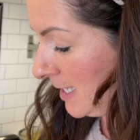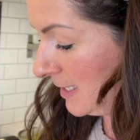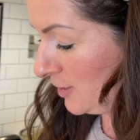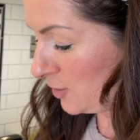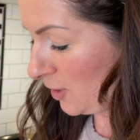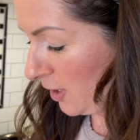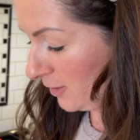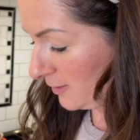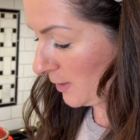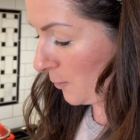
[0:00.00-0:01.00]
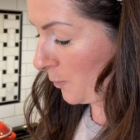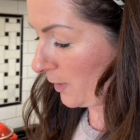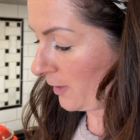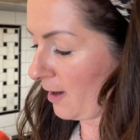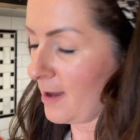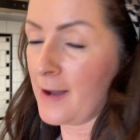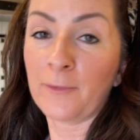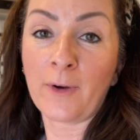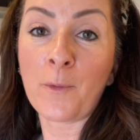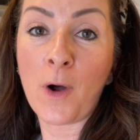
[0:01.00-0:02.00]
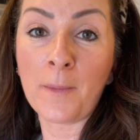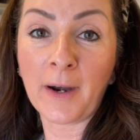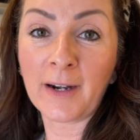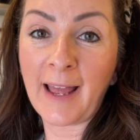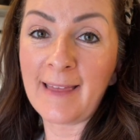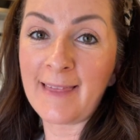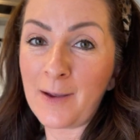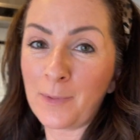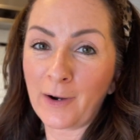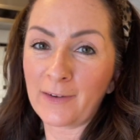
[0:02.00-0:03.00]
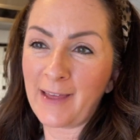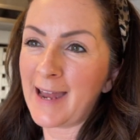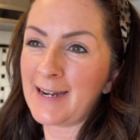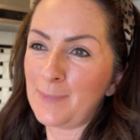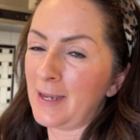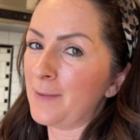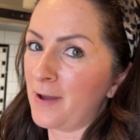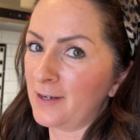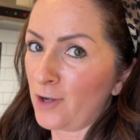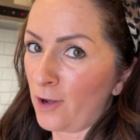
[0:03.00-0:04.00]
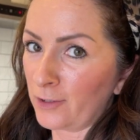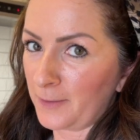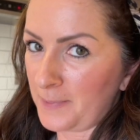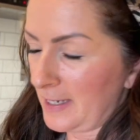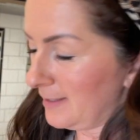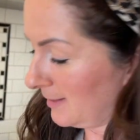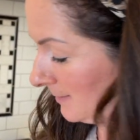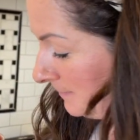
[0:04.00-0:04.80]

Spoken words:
These jars were from Walmart, and they ended up being about $1 a piece.